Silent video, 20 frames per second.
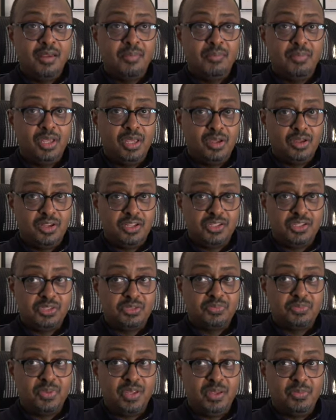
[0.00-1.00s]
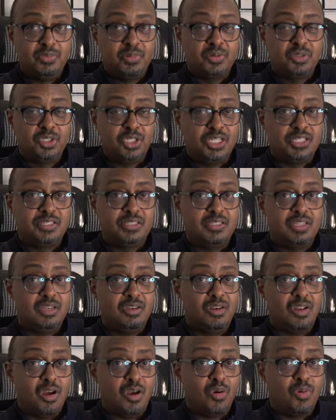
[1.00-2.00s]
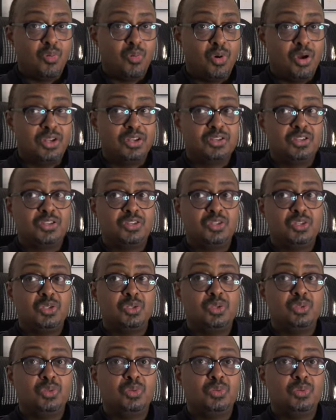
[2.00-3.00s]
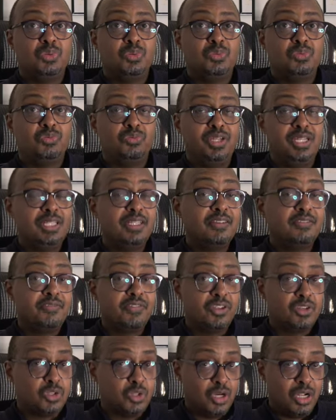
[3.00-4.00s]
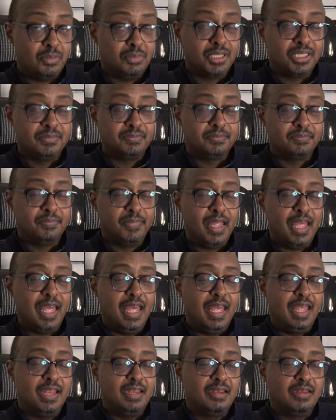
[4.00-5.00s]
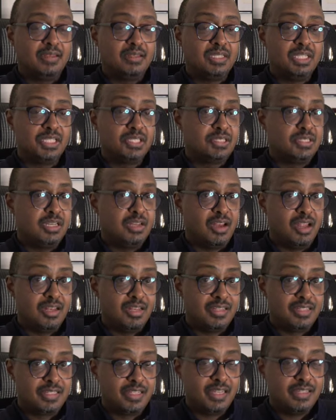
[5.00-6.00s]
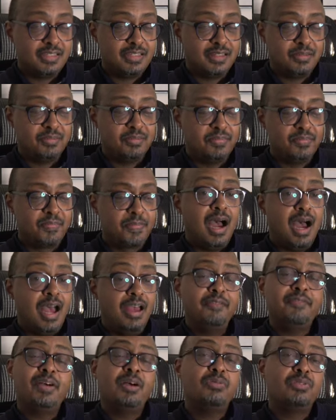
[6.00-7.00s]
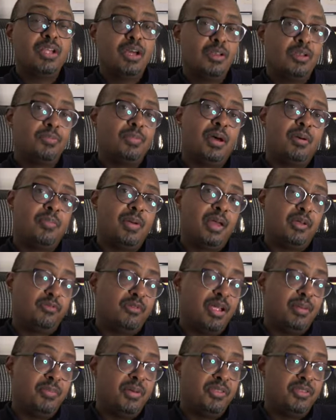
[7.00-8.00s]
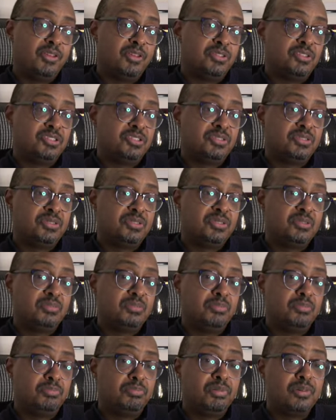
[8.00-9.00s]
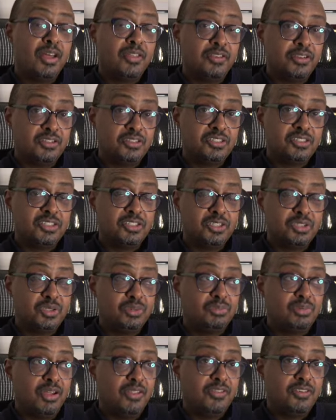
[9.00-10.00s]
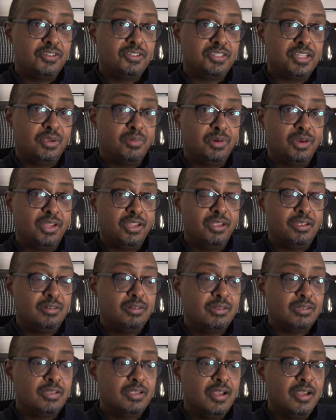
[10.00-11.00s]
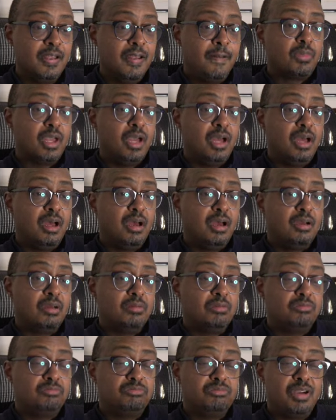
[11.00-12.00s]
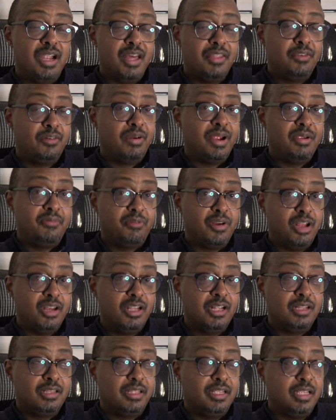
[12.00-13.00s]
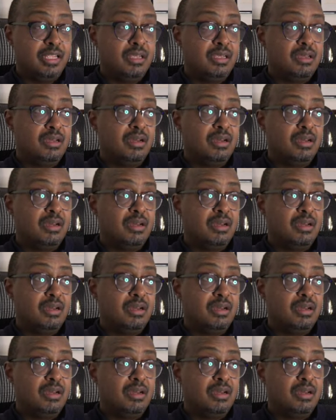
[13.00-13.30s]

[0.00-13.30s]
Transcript: because people just did not want to relive the trauma and just did not discuss them. I found out about my grandmother's brothers, her two brothers that were killed, rather ironically,